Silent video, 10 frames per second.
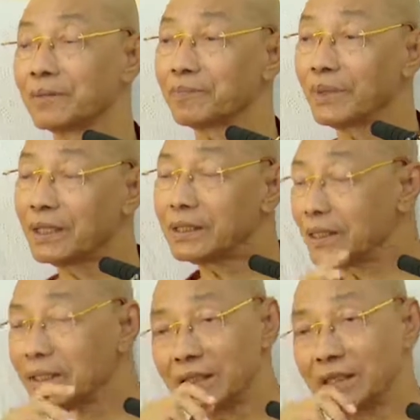But
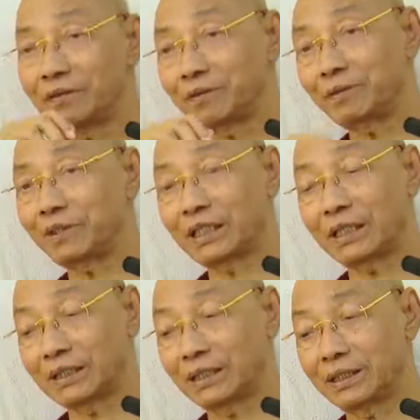in
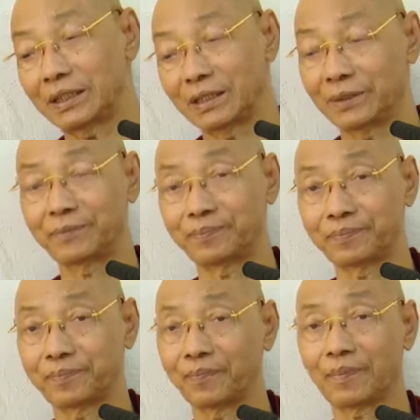Ditthikatha teaching,
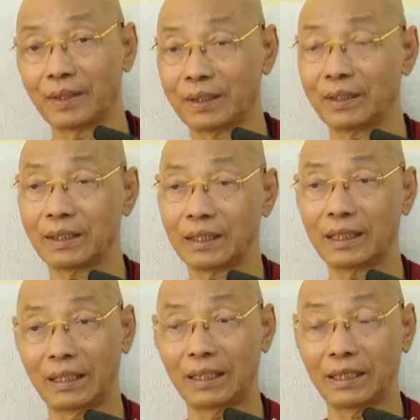
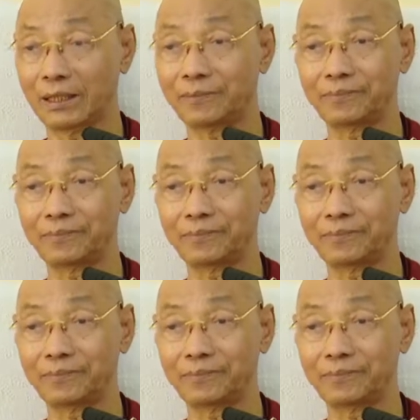there are